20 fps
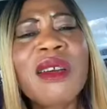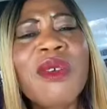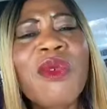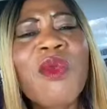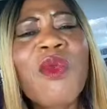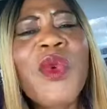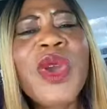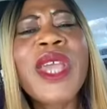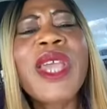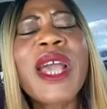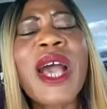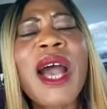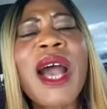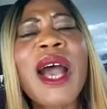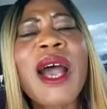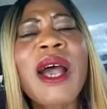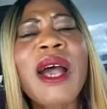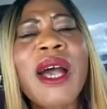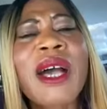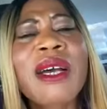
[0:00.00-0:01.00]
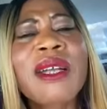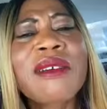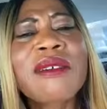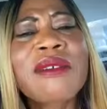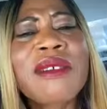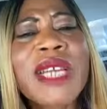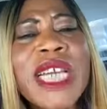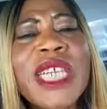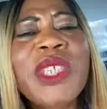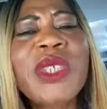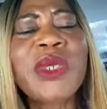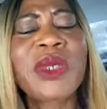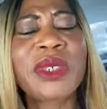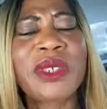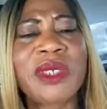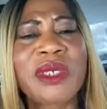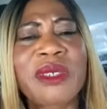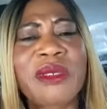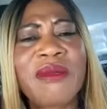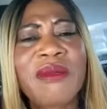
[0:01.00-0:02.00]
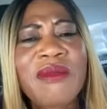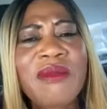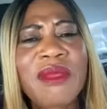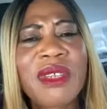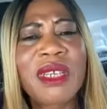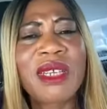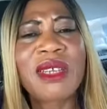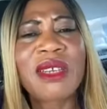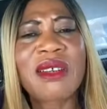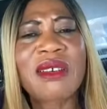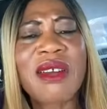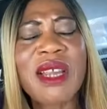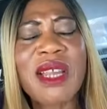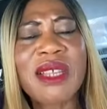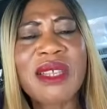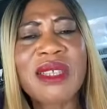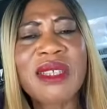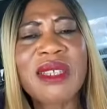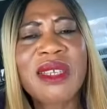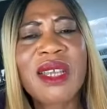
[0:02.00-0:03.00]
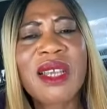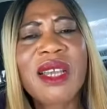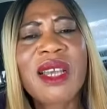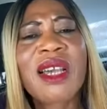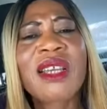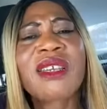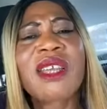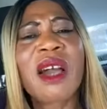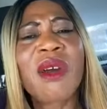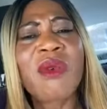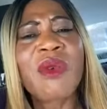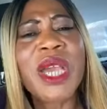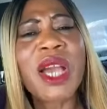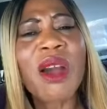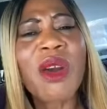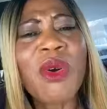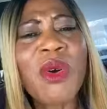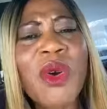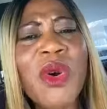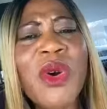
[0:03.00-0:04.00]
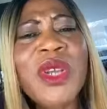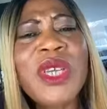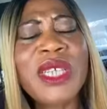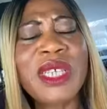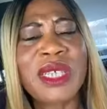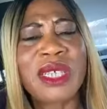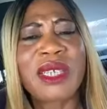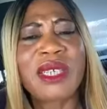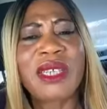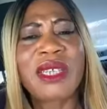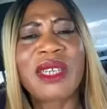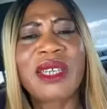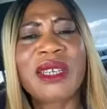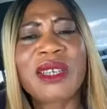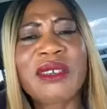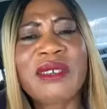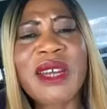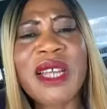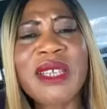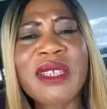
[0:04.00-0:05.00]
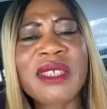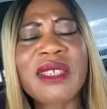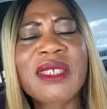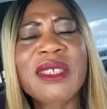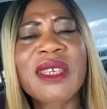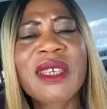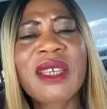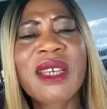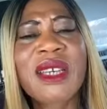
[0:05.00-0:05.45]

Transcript: we are righteous in Christ, that we are holy in Christ,